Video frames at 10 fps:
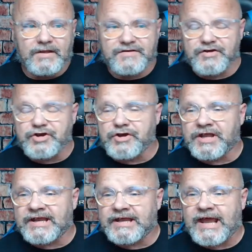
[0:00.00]
so you
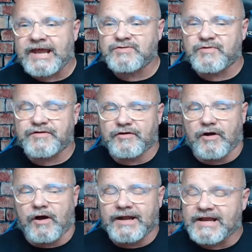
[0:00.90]
can engage with
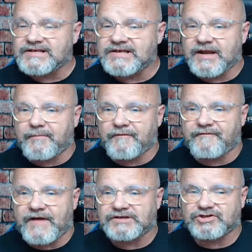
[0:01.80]
your audience in a
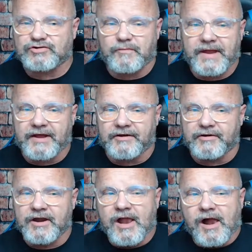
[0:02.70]
professional manner,